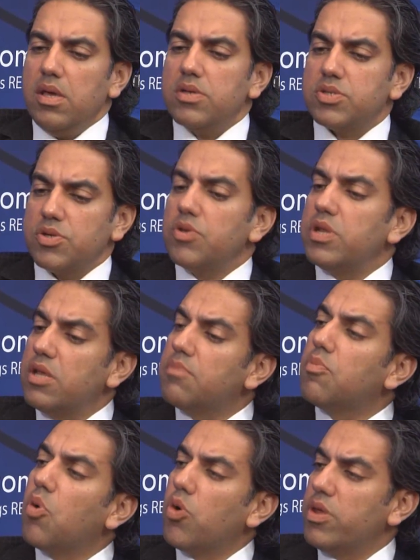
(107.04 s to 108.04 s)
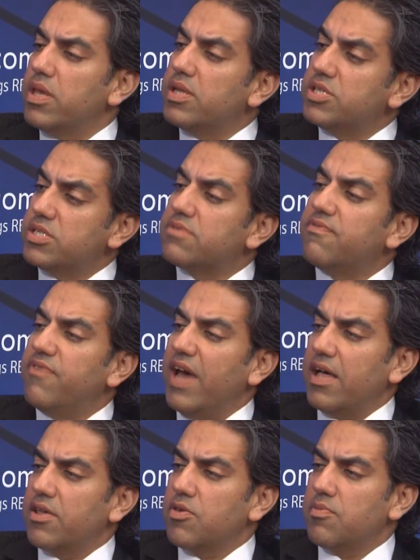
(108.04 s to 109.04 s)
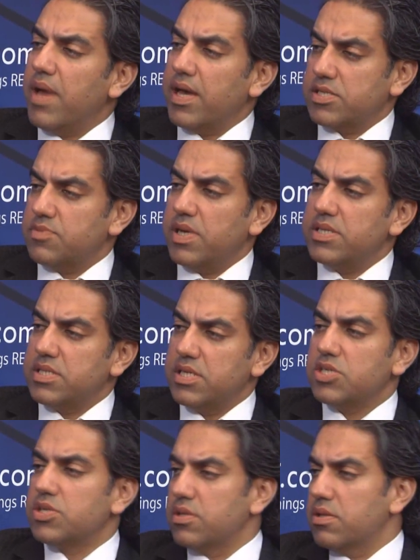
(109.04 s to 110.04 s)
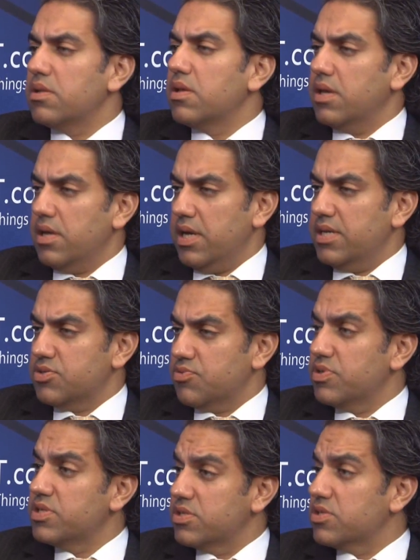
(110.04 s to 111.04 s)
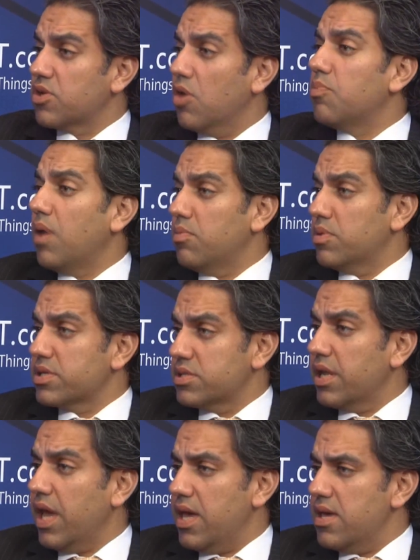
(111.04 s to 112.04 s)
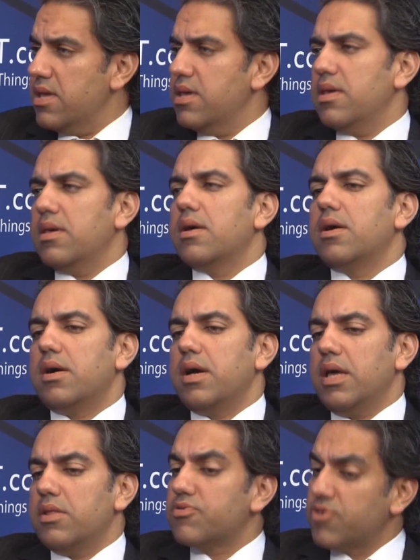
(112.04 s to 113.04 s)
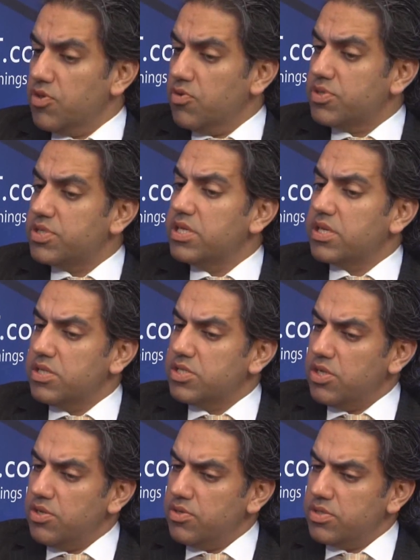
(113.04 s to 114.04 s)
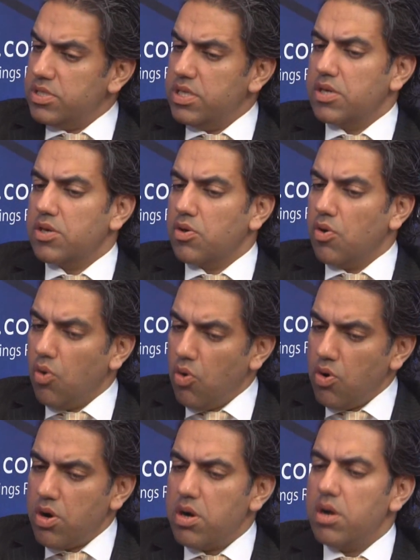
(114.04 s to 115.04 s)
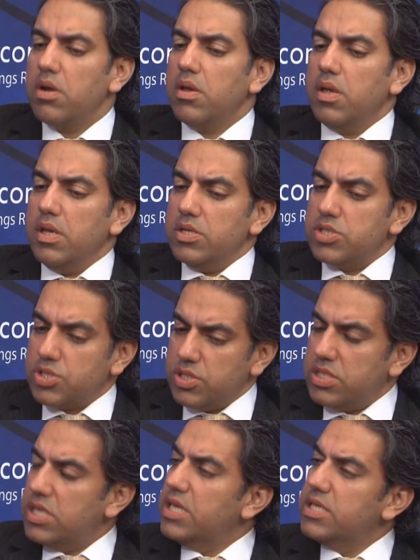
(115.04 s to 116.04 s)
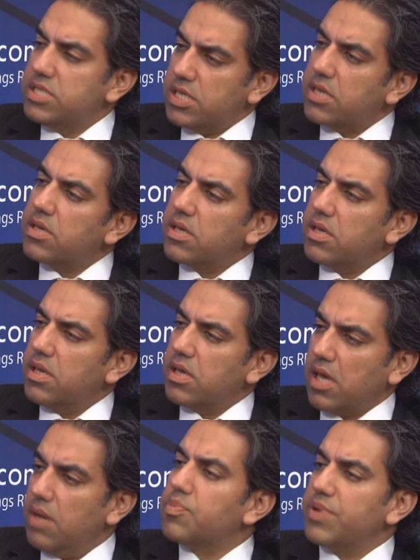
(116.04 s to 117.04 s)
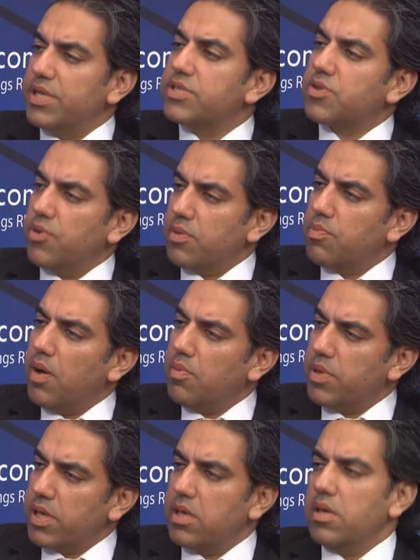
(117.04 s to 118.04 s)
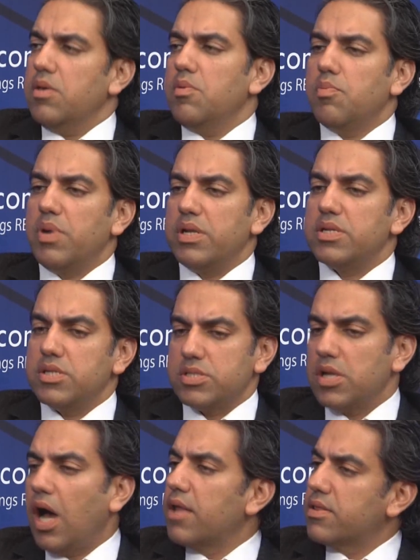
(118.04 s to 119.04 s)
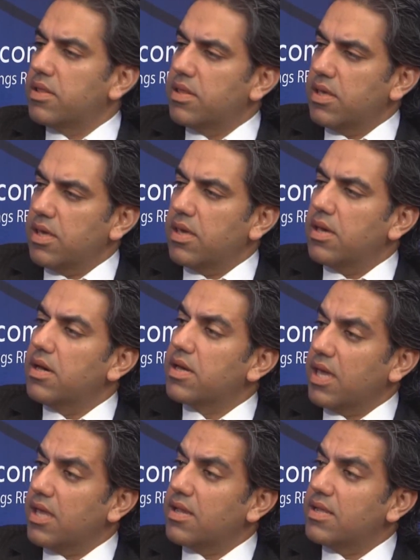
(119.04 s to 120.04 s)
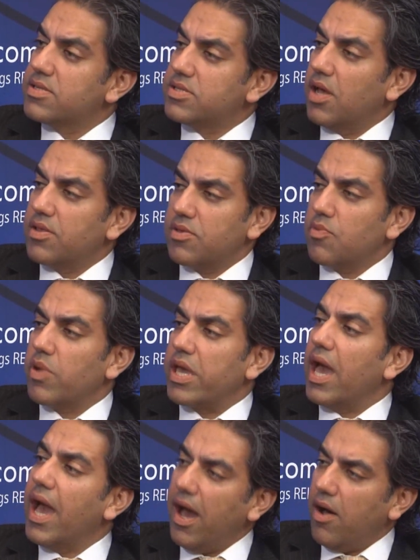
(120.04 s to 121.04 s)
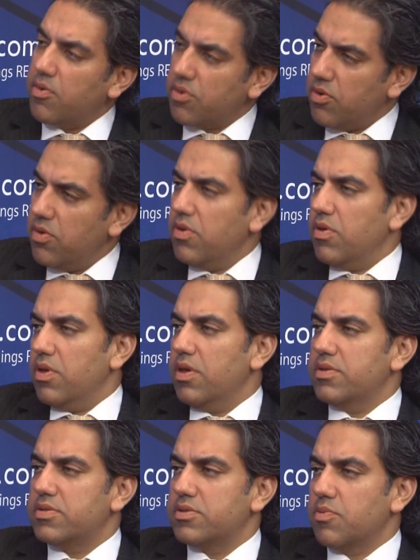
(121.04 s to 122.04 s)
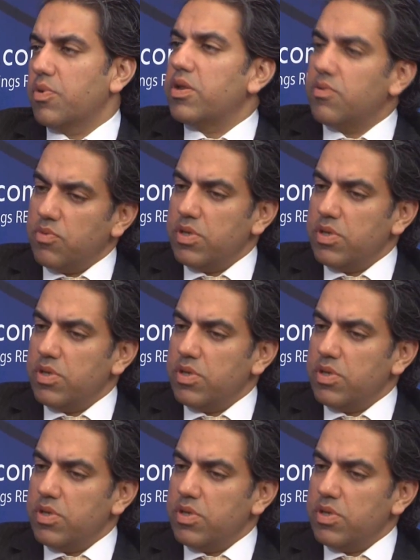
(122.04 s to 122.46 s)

So you need more than just value maximization as a reason to go public today. And so you'll continue to see core strategic companies going public, but it is not the way out. It's the way to